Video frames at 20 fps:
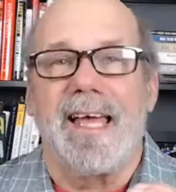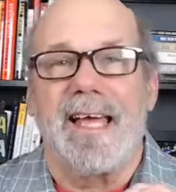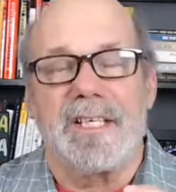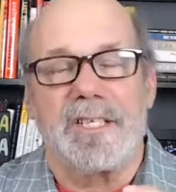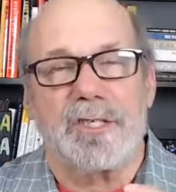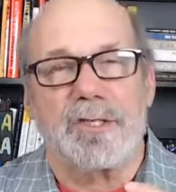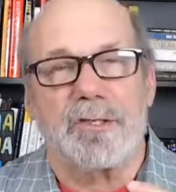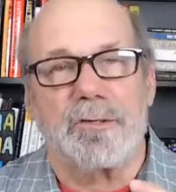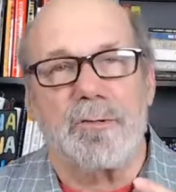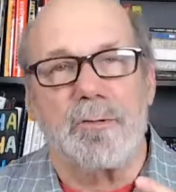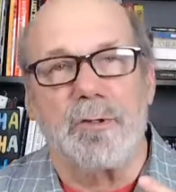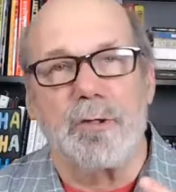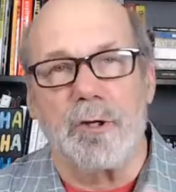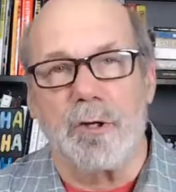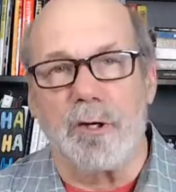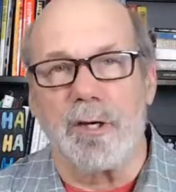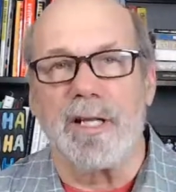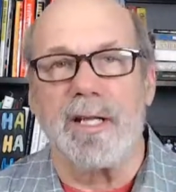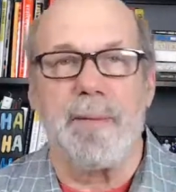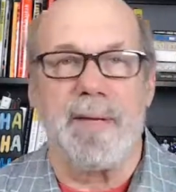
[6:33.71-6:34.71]
is through
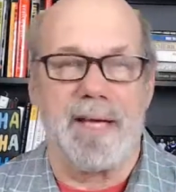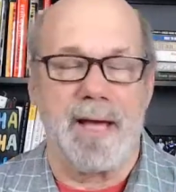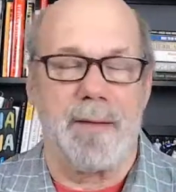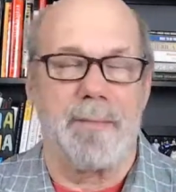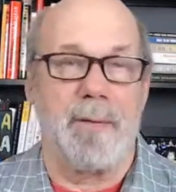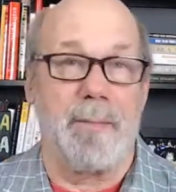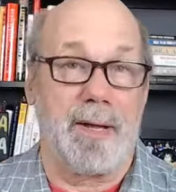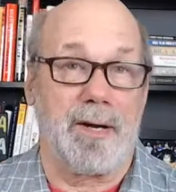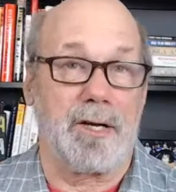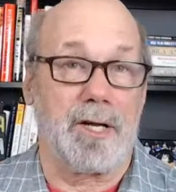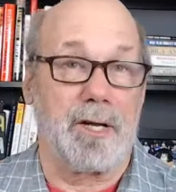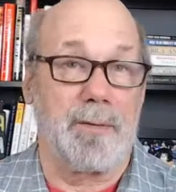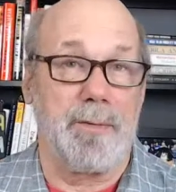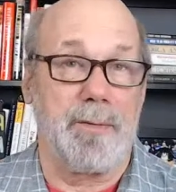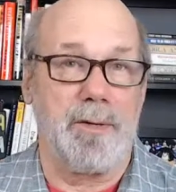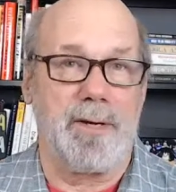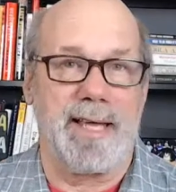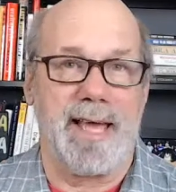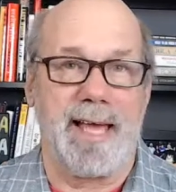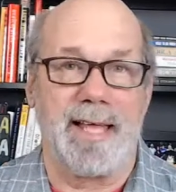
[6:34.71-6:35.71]
learning to become a better
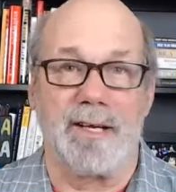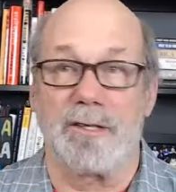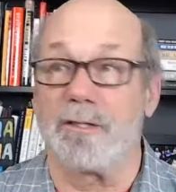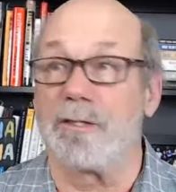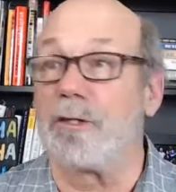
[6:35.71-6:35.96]
communicator,